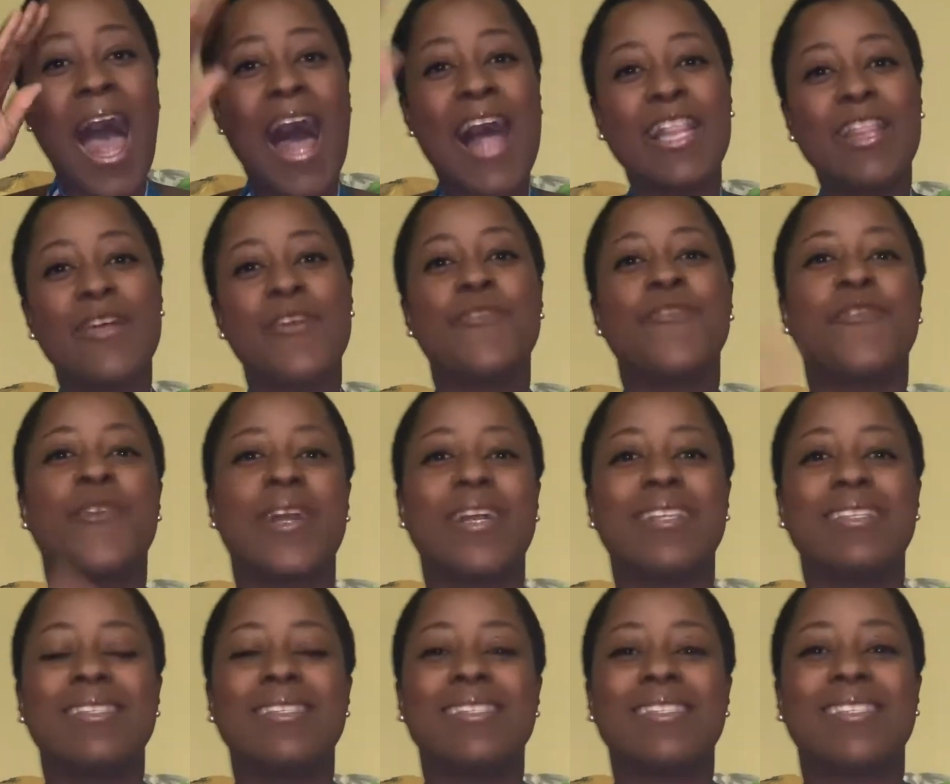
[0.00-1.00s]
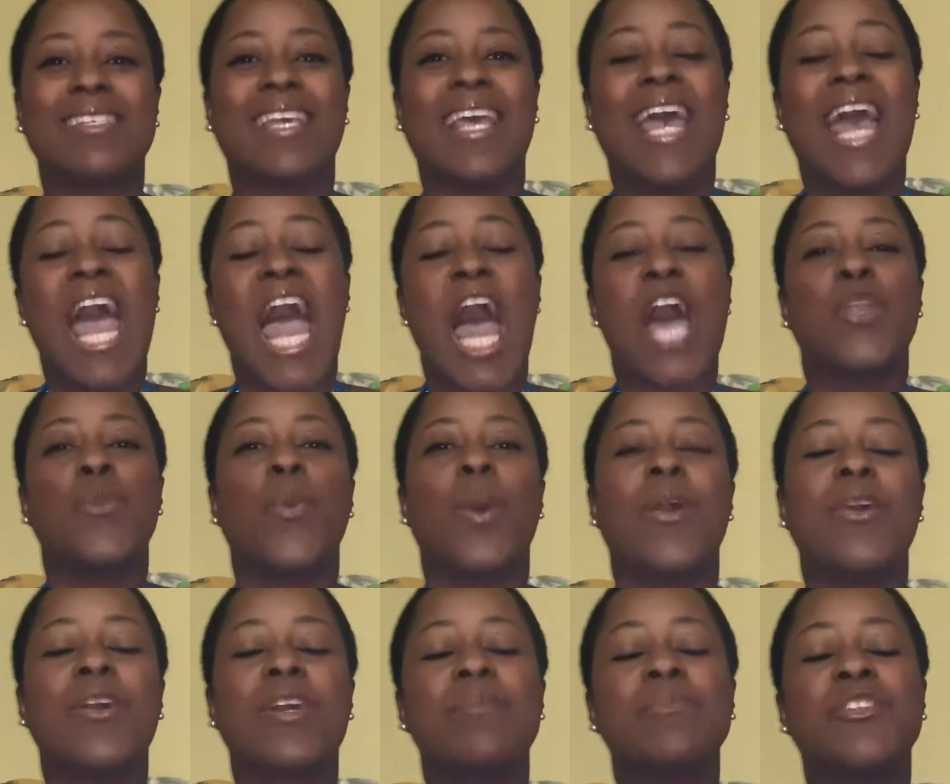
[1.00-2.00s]
Hello friends, and
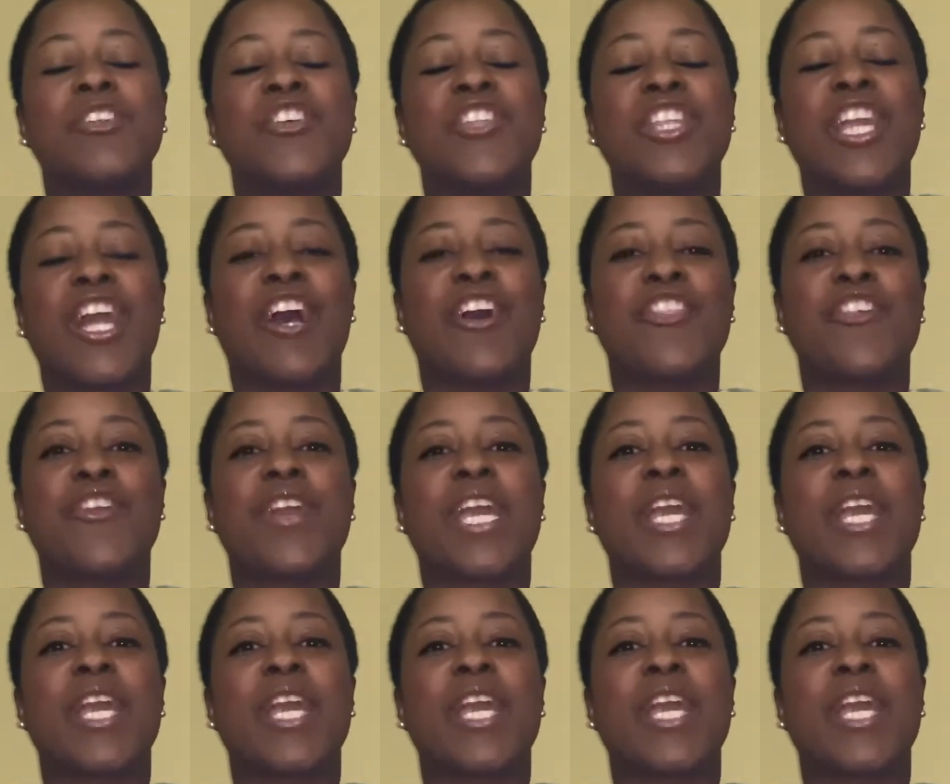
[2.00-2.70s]
welcome to The Other